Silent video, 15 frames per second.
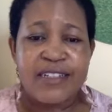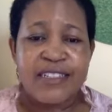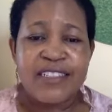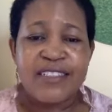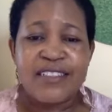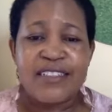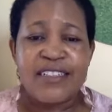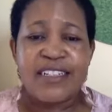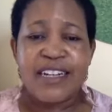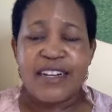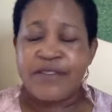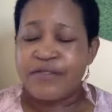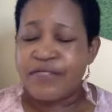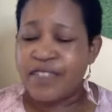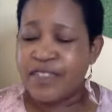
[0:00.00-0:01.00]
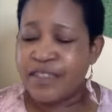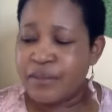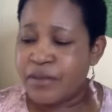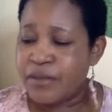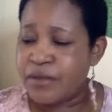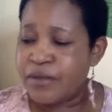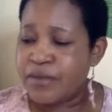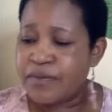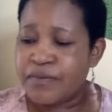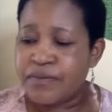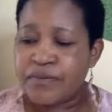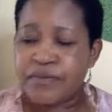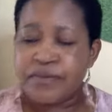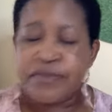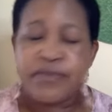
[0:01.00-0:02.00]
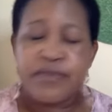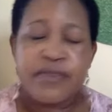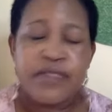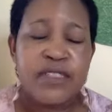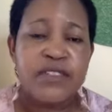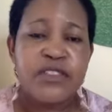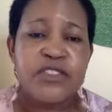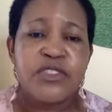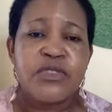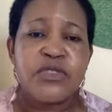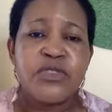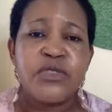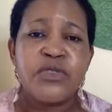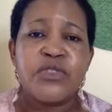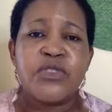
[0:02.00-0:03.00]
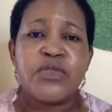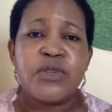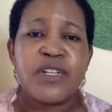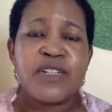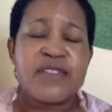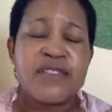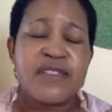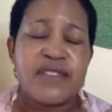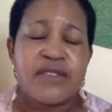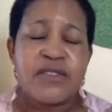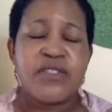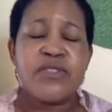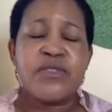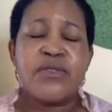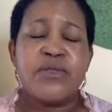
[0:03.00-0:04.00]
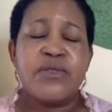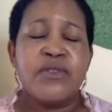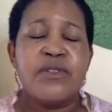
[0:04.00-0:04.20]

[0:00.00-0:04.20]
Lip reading: readily available to you to assist you.